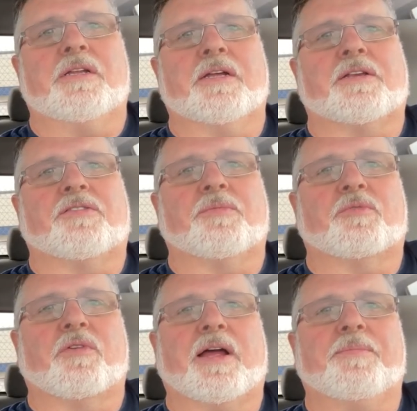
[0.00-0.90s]
Hit the
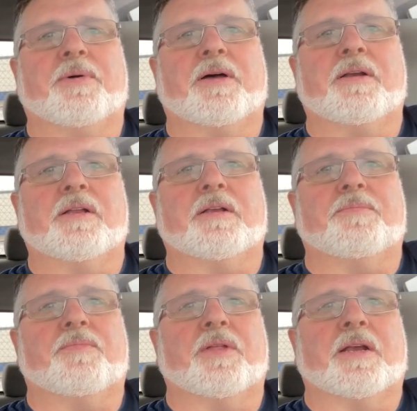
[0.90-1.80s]
subscribe button
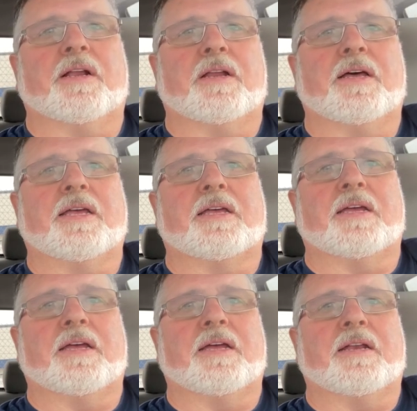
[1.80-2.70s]
and the like,
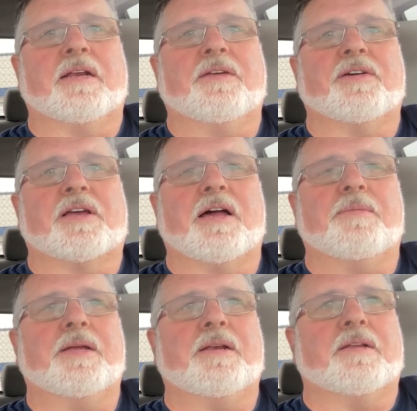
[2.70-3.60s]
and leave a
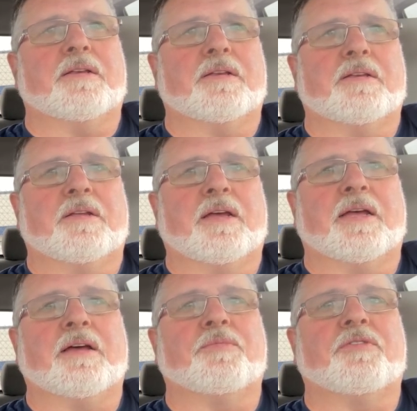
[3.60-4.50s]
comment. That
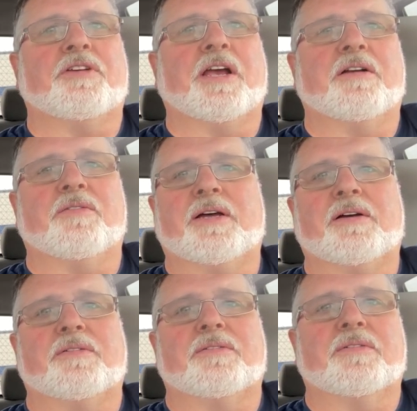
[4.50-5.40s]
helps the channel
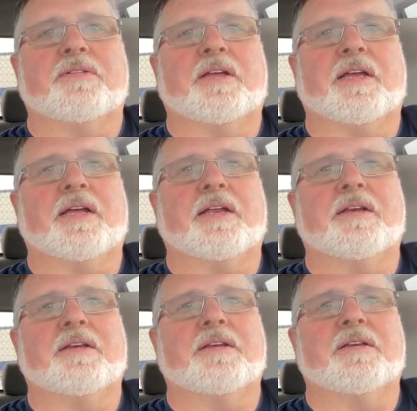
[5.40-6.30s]
out,
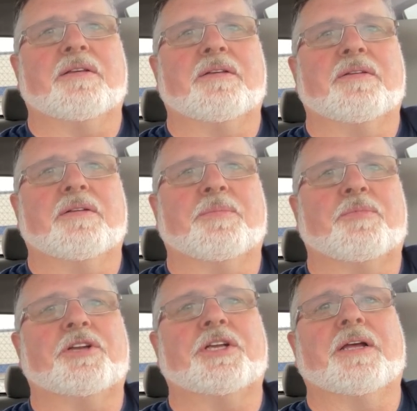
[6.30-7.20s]
and
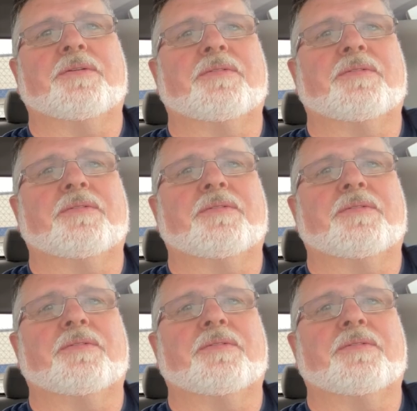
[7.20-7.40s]
appreciate